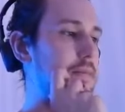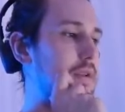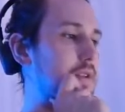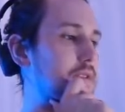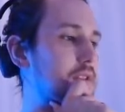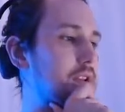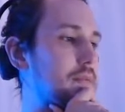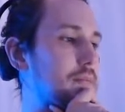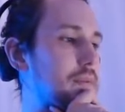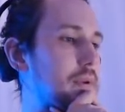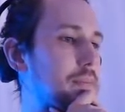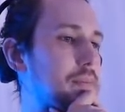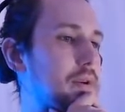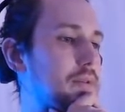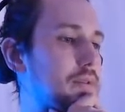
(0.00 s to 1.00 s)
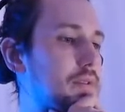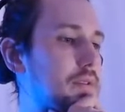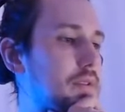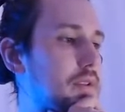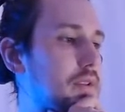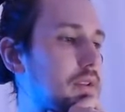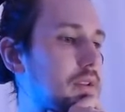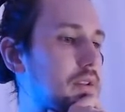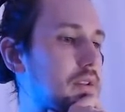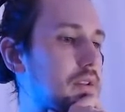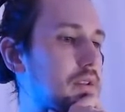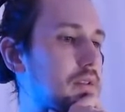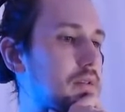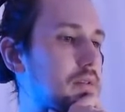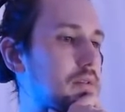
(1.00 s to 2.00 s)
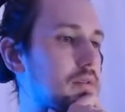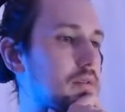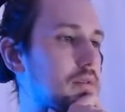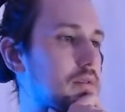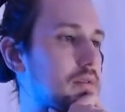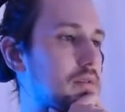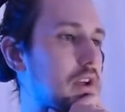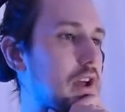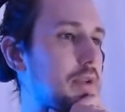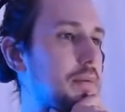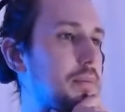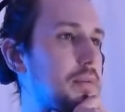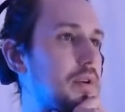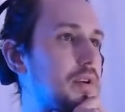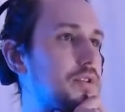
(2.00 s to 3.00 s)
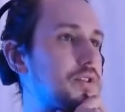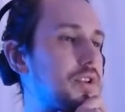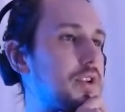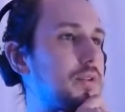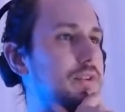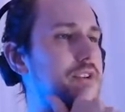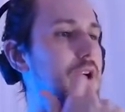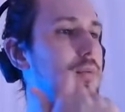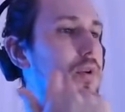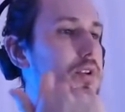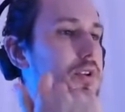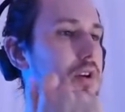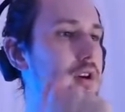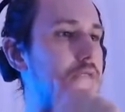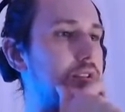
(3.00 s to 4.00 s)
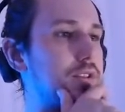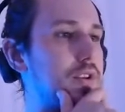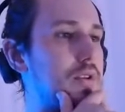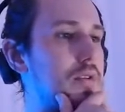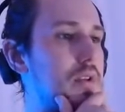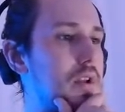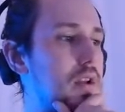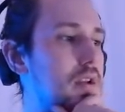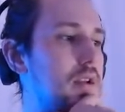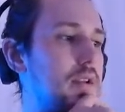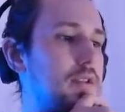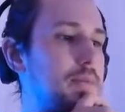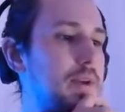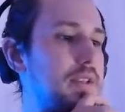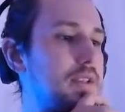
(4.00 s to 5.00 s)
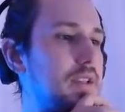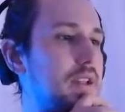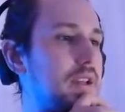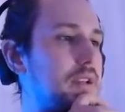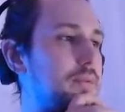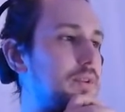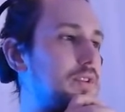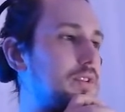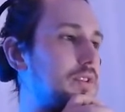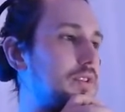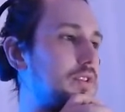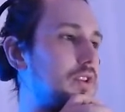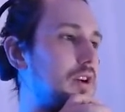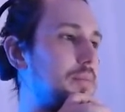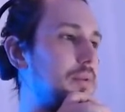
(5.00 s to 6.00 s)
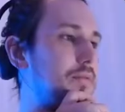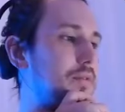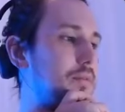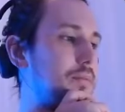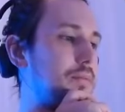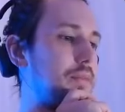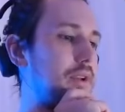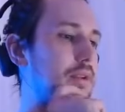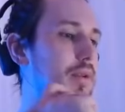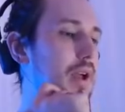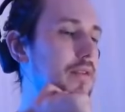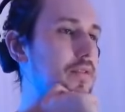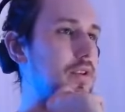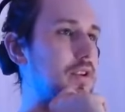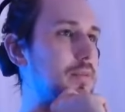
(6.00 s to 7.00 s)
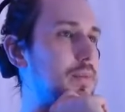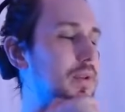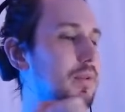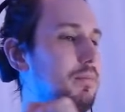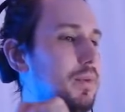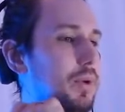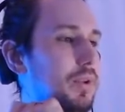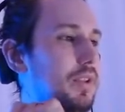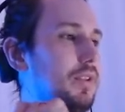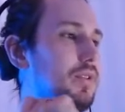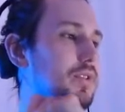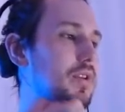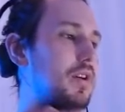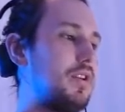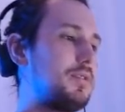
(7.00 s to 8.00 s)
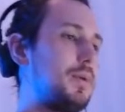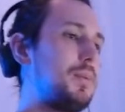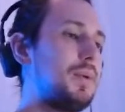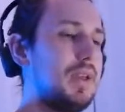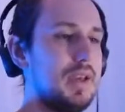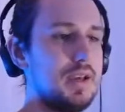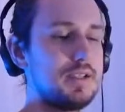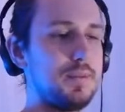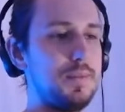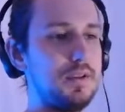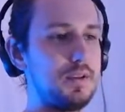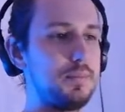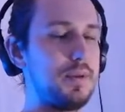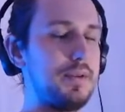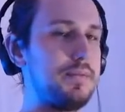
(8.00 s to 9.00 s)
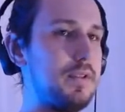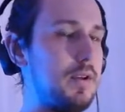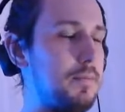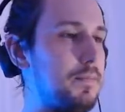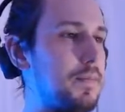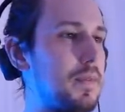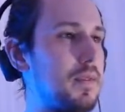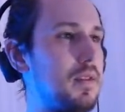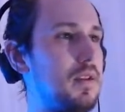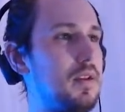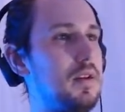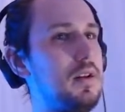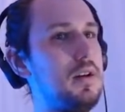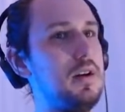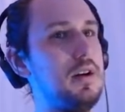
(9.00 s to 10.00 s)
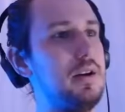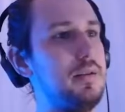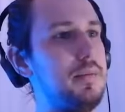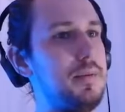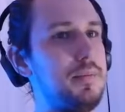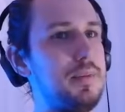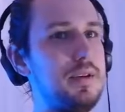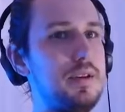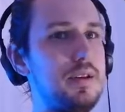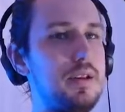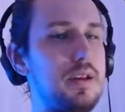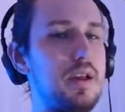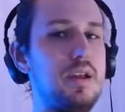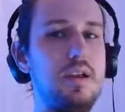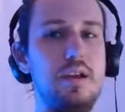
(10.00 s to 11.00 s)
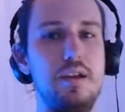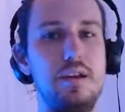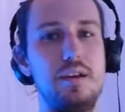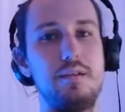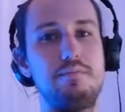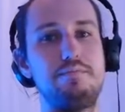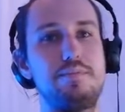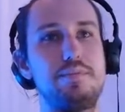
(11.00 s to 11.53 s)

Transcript: And then pip out the Canopy Barrage. He only got one card, so basically, like, we're just gonna stop him from like ever gonna be building those cards. Maybe he has something to buff them. Maybe a